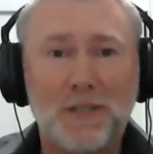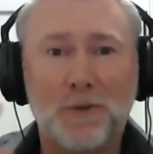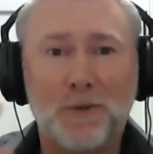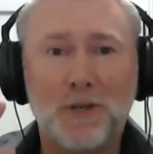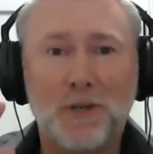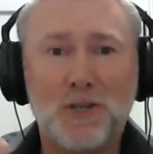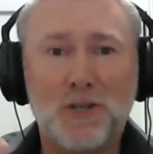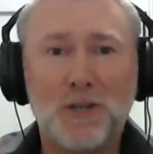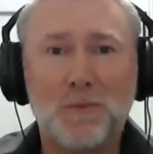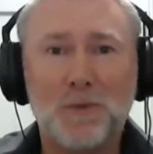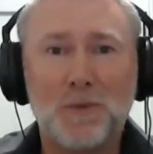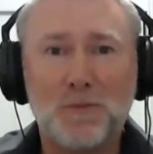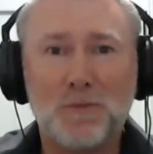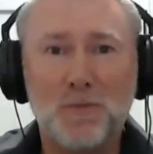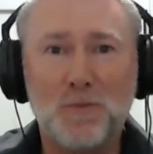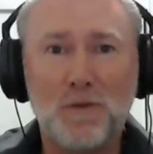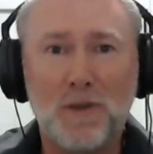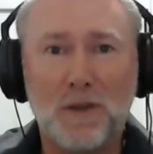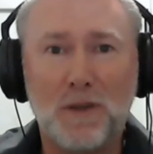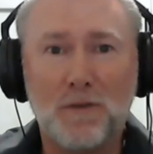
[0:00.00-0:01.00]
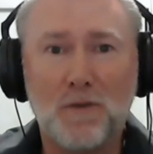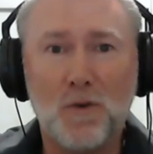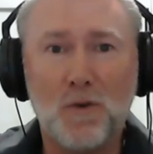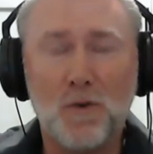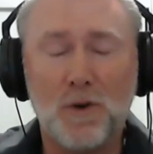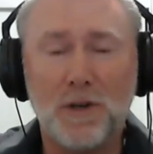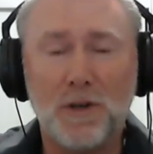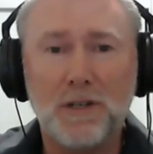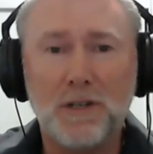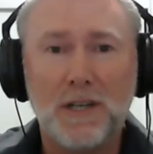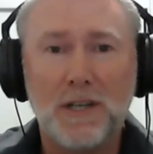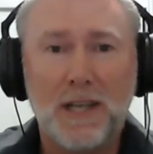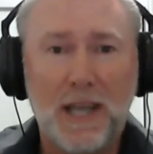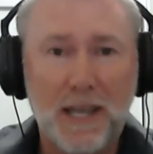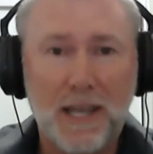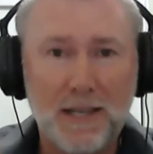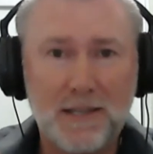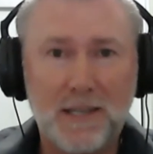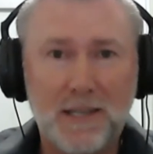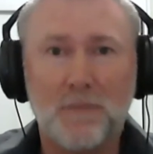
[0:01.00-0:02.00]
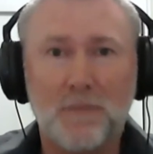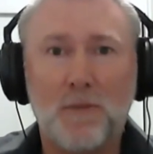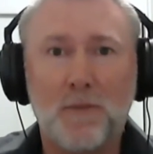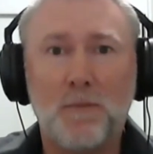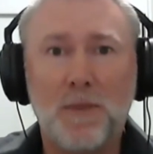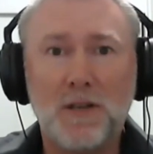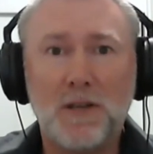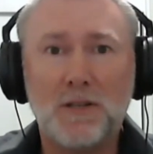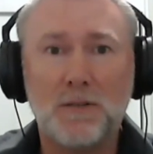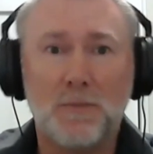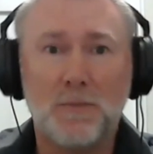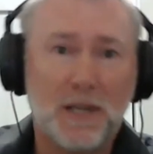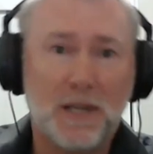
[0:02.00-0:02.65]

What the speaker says: When a ship is moving forward, has that momentum,